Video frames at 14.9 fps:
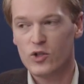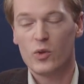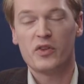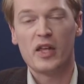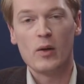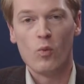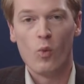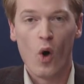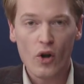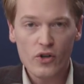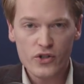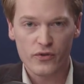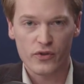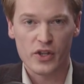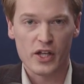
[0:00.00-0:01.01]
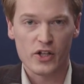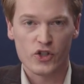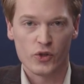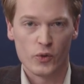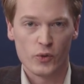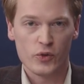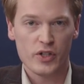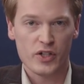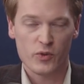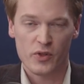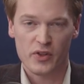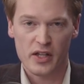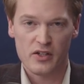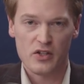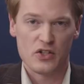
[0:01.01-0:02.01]
It's what they want for their children. It's
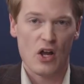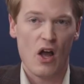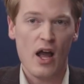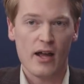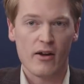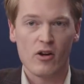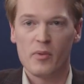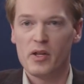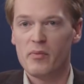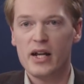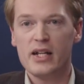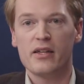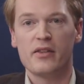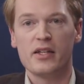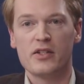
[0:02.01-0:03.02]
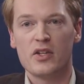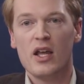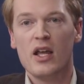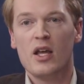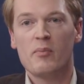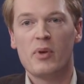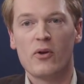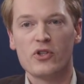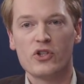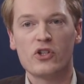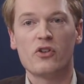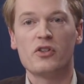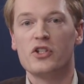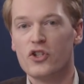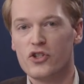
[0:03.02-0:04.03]
what they desire. I mean, many of these parents
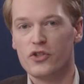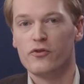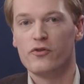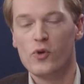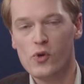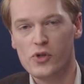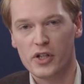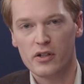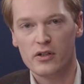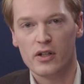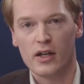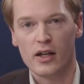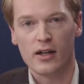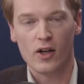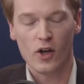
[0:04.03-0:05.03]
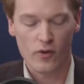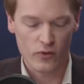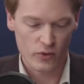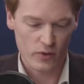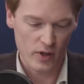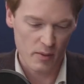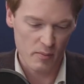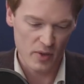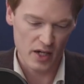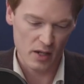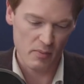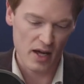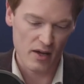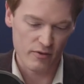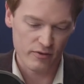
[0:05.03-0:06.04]
can only just afford it over and
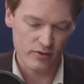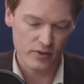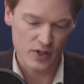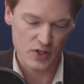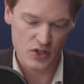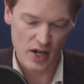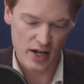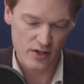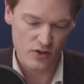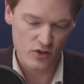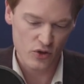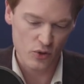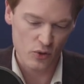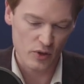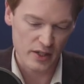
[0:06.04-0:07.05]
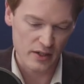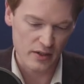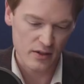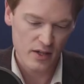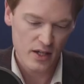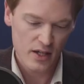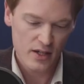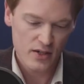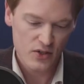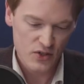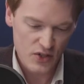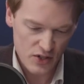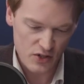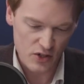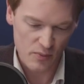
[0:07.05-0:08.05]
above the state schooling
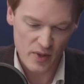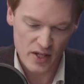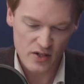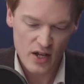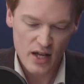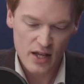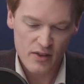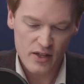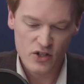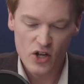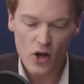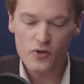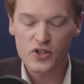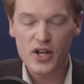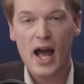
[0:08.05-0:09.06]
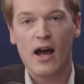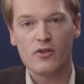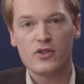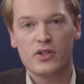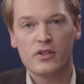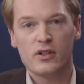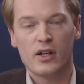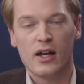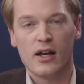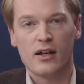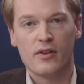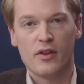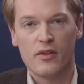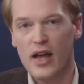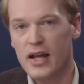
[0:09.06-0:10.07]
system. There's no doubt
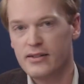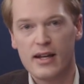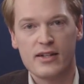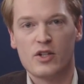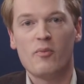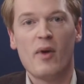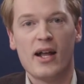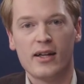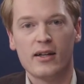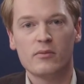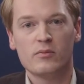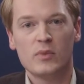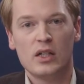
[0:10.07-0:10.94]
that doesn't matter.